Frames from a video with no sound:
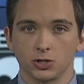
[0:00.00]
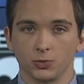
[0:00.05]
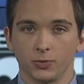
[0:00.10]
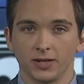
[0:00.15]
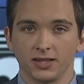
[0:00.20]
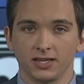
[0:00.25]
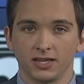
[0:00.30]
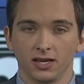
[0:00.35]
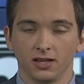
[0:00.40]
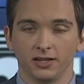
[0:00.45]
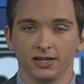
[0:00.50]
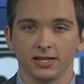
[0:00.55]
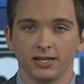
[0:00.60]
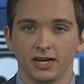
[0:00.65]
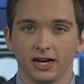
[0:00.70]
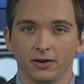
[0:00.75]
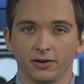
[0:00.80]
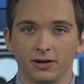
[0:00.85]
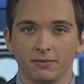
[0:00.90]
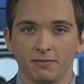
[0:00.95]
with killing
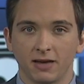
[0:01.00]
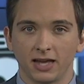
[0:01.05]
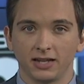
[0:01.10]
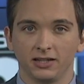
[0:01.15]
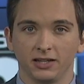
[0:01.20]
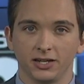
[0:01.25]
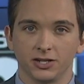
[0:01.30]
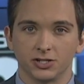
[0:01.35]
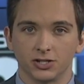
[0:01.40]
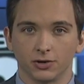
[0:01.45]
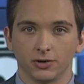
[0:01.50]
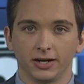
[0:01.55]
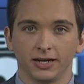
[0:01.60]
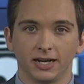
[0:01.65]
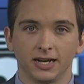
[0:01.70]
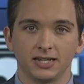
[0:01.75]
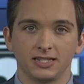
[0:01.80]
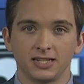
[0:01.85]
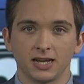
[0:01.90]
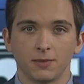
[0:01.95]
Gary Medlin during
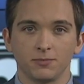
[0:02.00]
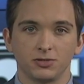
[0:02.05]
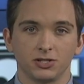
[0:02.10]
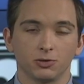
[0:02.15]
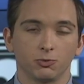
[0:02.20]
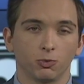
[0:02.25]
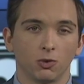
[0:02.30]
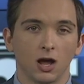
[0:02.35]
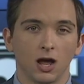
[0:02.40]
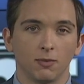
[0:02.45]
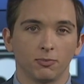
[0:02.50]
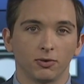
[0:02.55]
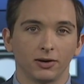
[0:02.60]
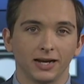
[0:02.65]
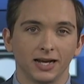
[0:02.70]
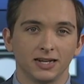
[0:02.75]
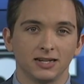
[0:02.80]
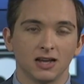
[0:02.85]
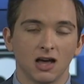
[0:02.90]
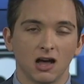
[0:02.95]
an attempted
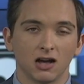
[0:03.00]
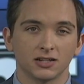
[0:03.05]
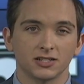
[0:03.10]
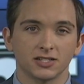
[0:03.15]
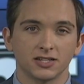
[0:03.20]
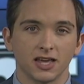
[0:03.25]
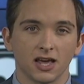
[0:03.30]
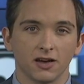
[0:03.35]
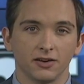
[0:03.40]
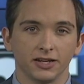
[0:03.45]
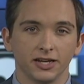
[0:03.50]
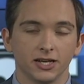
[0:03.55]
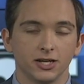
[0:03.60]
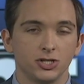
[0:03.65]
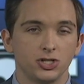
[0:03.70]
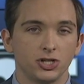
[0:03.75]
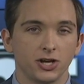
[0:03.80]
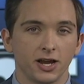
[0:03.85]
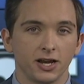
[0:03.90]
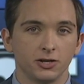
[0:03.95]
robbery in Knox County in
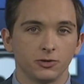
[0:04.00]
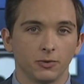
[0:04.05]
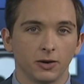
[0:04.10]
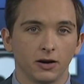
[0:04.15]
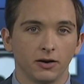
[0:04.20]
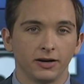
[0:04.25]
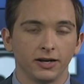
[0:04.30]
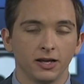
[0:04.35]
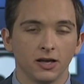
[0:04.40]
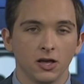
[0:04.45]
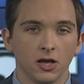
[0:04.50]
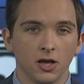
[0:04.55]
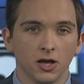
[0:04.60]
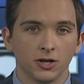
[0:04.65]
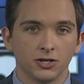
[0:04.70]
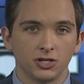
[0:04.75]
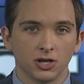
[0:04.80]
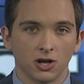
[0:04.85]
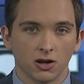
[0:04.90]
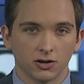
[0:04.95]
January,
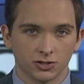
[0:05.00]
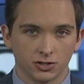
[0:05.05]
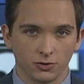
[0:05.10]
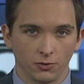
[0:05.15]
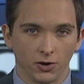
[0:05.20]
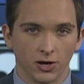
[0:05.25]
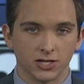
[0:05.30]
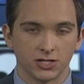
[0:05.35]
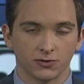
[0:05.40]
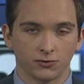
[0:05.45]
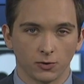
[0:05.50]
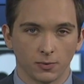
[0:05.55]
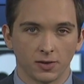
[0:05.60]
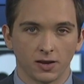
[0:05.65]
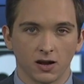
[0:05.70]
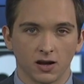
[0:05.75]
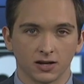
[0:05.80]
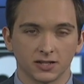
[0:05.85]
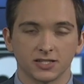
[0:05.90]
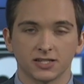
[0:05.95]
talked to us from
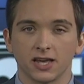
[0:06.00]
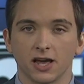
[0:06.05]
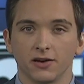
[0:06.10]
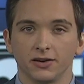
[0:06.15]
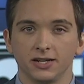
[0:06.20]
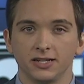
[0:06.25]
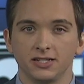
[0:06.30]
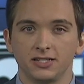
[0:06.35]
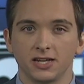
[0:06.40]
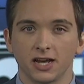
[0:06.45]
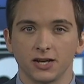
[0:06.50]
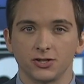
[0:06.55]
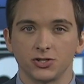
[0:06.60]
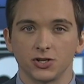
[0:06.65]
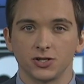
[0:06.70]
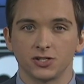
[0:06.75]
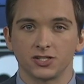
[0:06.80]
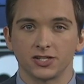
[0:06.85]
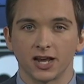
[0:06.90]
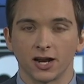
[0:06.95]
the Knox County
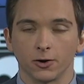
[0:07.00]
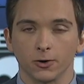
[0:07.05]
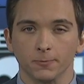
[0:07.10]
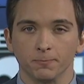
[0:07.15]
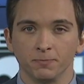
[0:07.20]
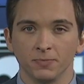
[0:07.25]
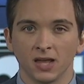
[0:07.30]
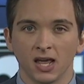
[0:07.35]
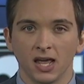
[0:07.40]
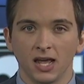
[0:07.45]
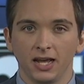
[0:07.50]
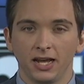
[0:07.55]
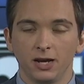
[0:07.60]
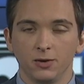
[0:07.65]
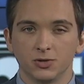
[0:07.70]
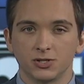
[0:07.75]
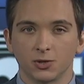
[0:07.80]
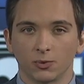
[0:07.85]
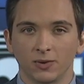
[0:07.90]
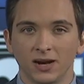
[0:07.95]
Detention Center. He
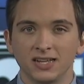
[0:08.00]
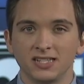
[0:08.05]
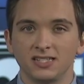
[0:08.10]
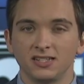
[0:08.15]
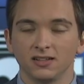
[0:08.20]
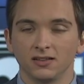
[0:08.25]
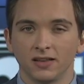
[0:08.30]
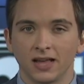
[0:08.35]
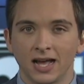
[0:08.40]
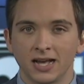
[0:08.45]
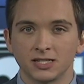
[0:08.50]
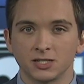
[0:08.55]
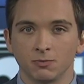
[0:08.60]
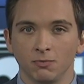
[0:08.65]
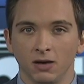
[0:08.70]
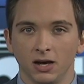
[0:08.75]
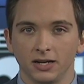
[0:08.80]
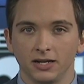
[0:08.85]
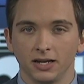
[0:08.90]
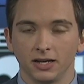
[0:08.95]
was arrested last
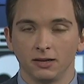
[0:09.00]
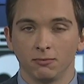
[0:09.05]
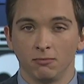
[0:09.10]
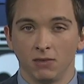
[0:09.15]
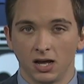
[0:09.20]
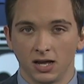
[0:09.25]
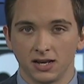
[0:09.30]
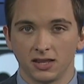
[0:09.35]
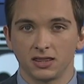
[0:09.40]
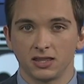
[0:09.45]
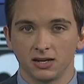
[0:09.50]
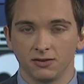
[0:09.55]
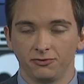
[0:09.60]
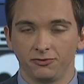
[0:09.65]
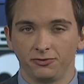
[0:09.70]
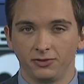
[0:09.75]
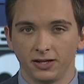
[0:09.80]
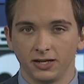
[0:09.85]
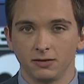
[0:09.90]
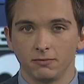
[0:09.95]
month, month in
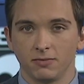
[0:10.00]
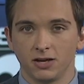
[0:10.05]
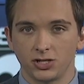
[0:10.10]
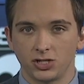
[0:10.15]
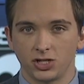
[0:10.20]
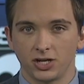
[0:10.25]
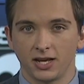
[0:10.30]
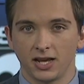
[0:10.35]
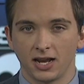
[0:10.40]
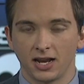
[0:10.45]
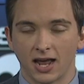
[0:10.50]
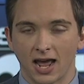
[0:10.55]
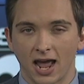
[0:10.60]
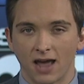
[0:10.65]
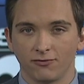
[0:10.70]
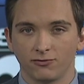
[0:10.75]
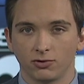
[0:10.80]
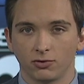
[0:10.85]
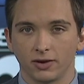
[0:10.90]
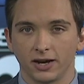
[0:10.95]
Flint, Michigan
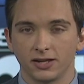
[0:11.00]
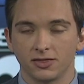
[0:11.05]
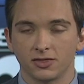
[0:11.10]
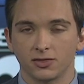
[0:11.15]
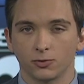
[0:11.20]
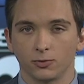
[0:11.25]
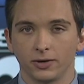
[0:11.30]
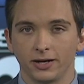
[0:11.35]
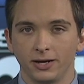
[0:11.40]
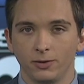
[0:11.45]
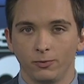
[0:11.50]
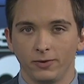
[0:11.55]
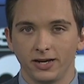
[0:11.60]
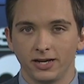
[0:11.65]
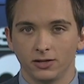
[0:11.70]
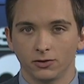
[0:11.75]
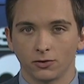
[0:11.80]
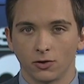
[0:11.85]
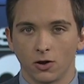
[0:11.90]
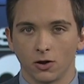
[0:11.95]
after a
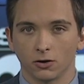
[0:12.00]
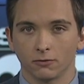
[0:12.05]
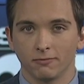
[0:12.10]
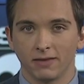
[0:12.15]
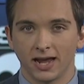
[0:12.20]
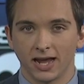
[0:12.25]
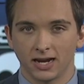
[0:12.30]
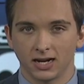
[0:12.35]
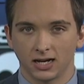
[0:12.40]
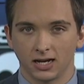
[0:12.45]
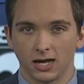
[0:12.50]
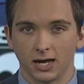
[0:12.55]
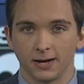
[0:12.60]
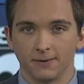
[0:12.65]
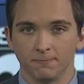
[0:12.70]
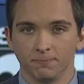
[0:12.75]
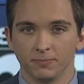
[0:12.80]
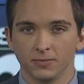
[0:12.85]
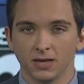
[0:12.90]
three-week-long manhunt.